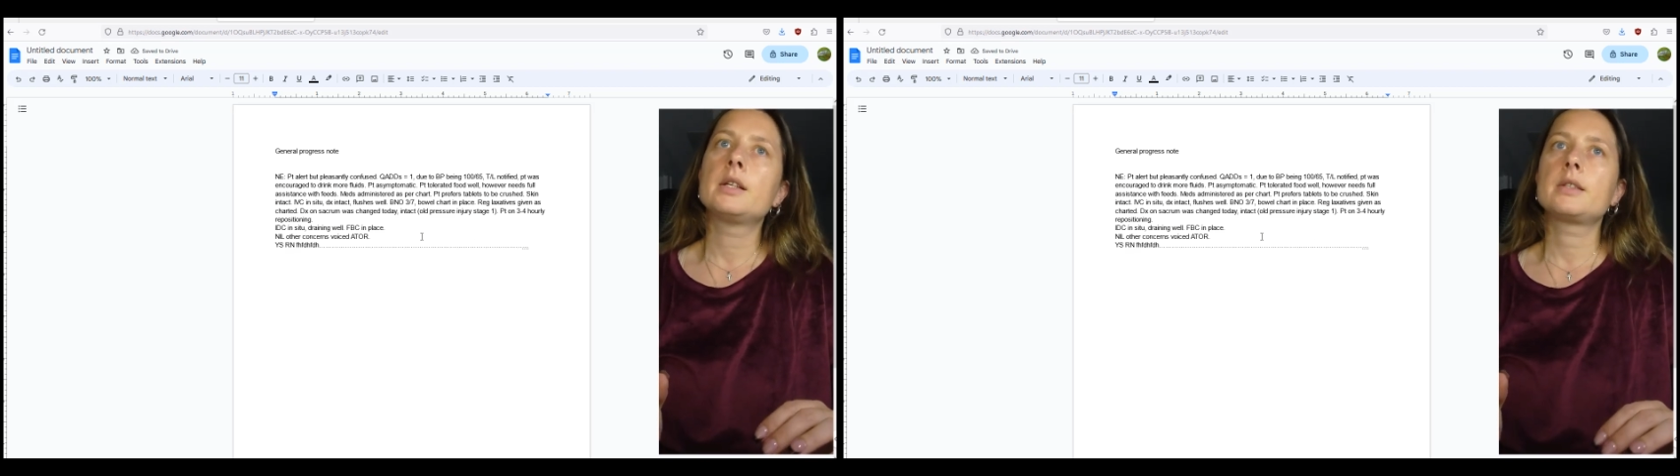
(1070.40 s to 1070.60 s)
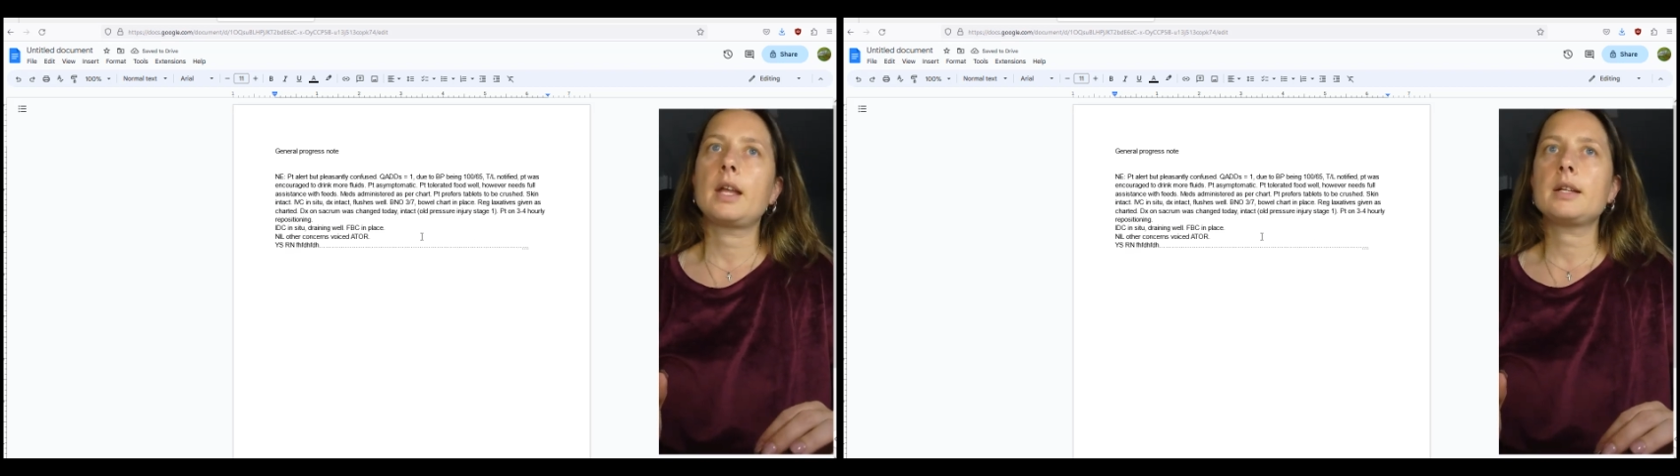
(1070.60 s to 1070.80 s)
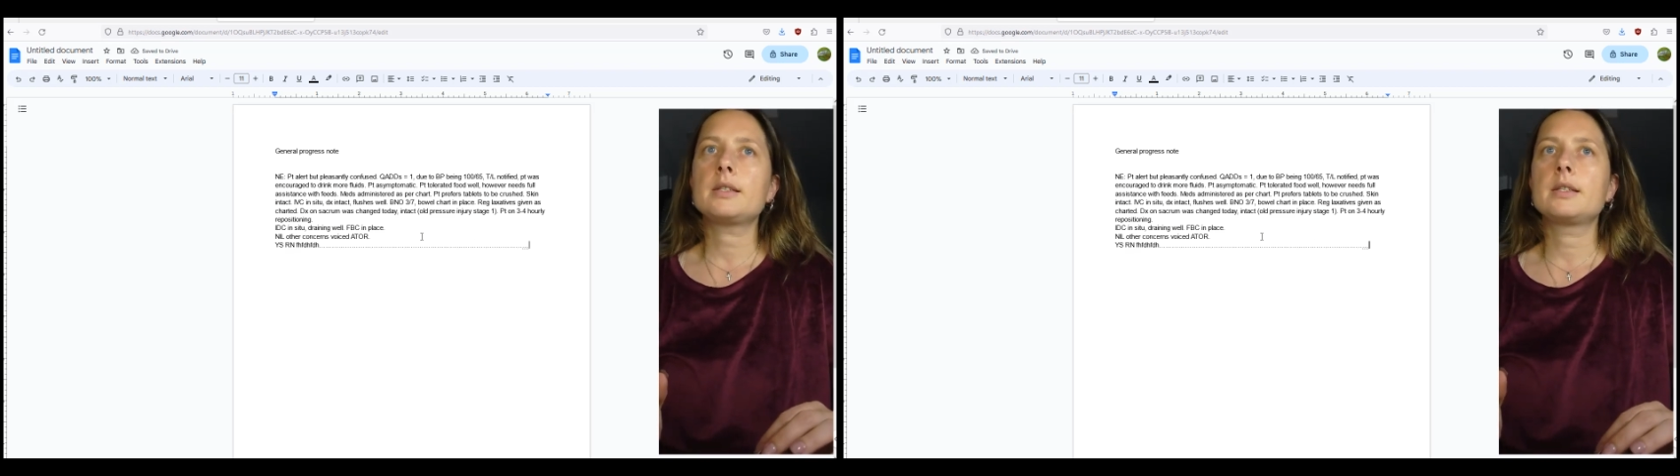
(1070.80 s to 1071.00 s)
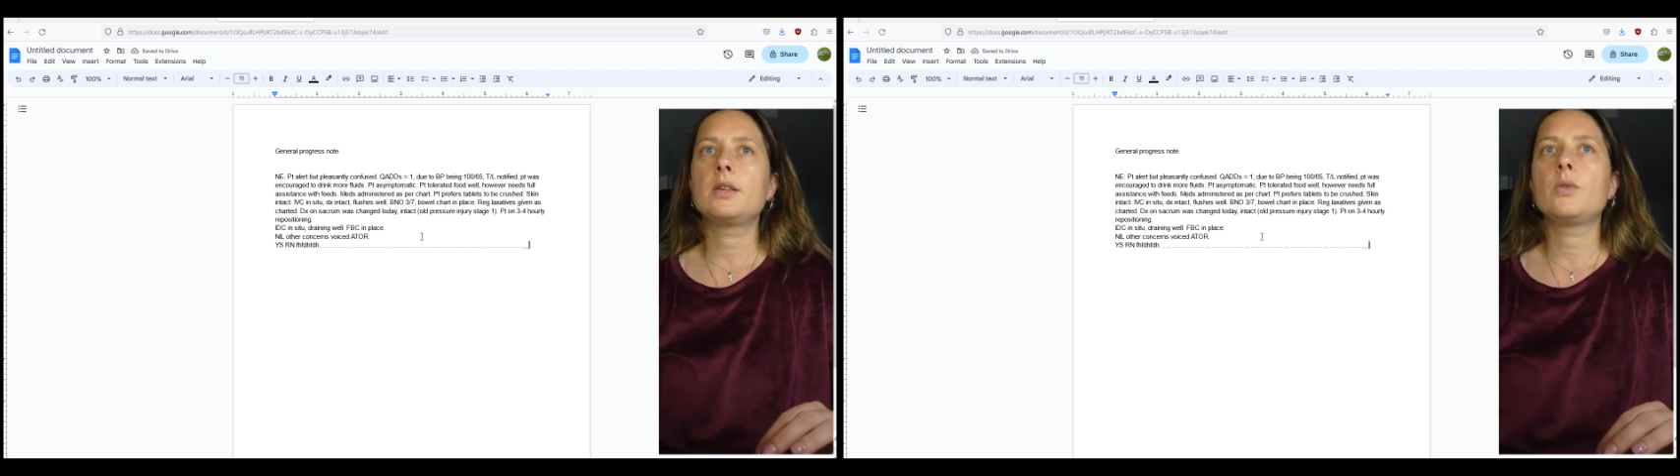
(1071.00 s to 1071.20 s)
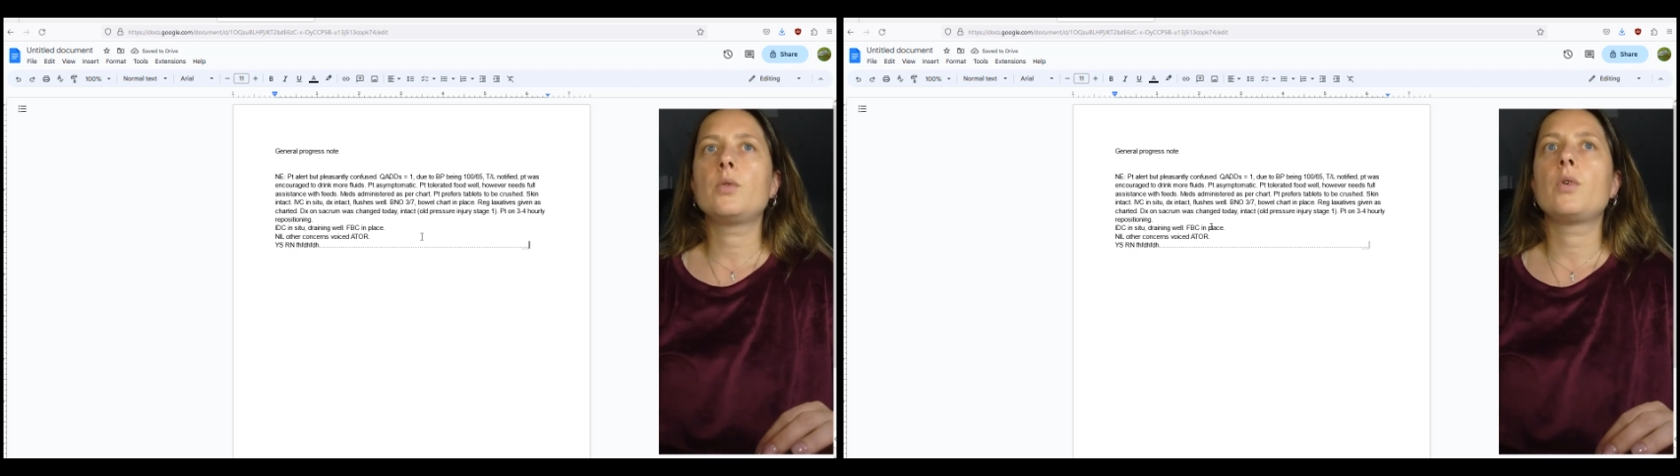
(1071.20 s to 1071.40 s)
So that's
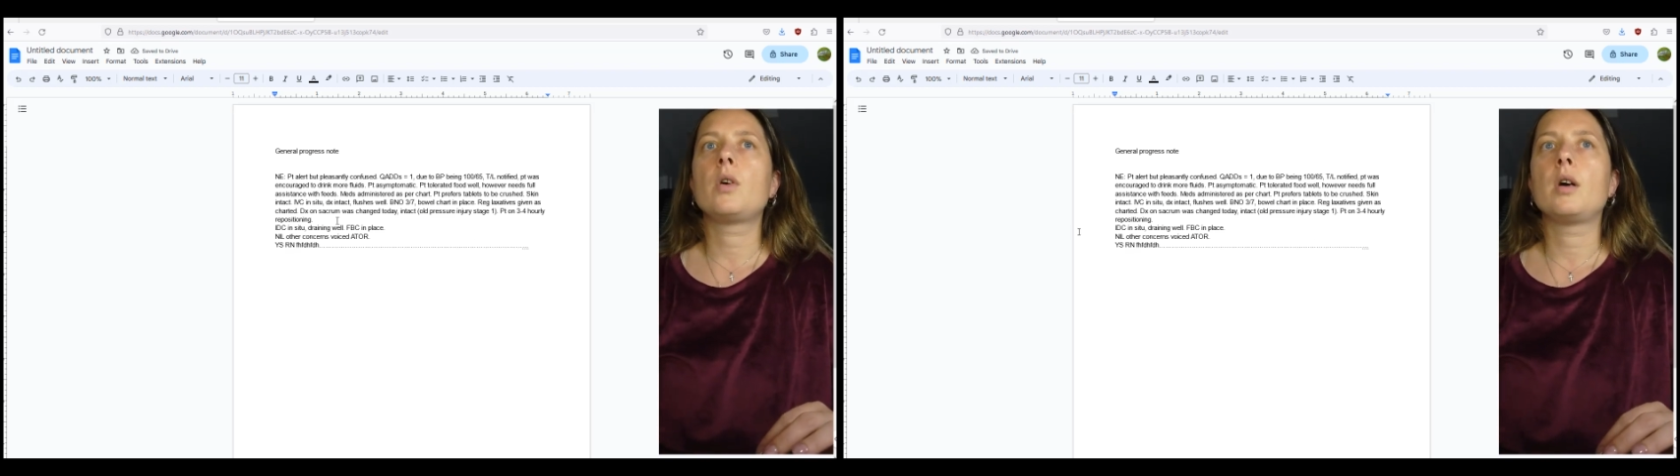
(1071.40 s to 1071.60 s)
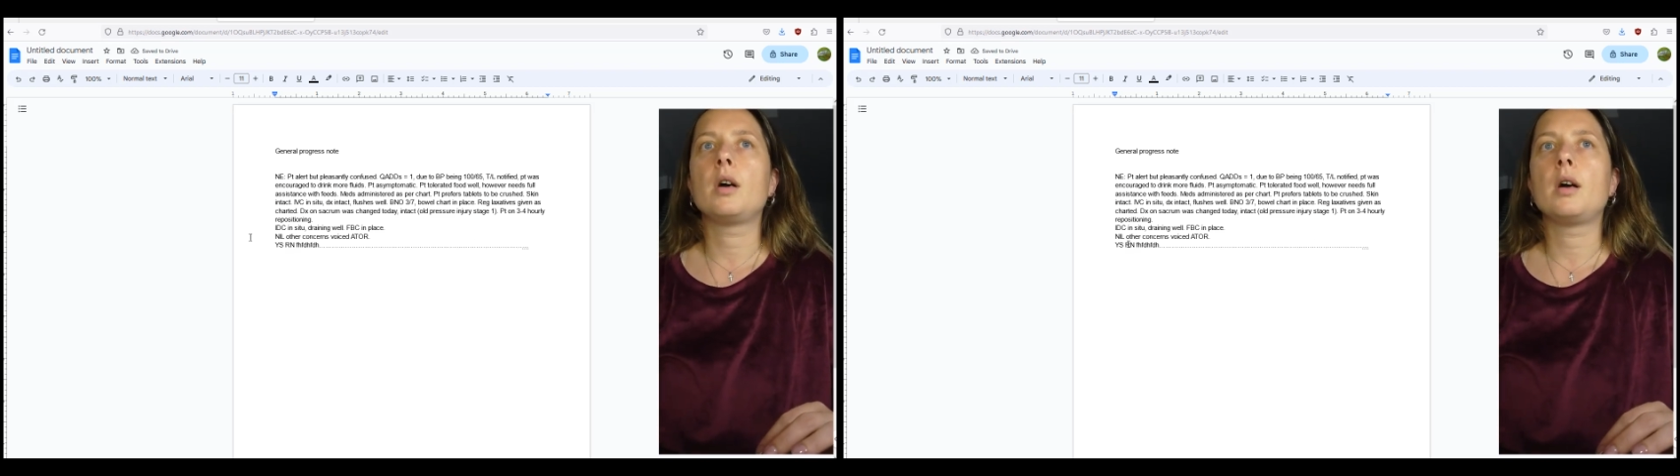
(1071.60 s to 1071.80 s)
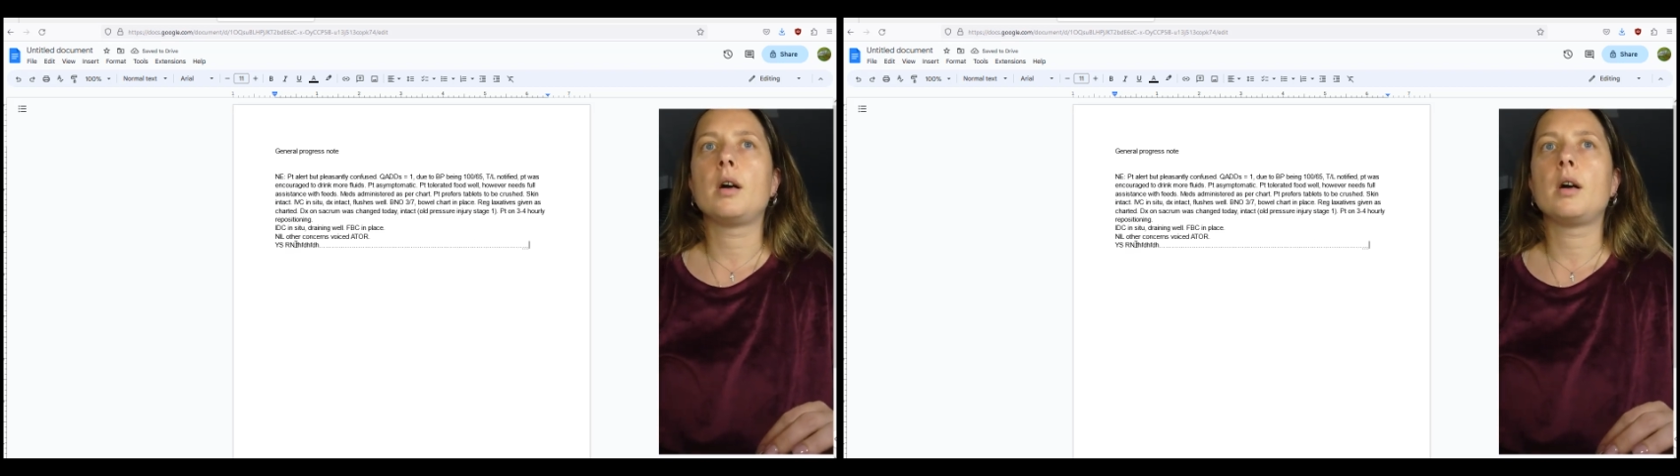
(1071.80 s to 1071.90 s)
your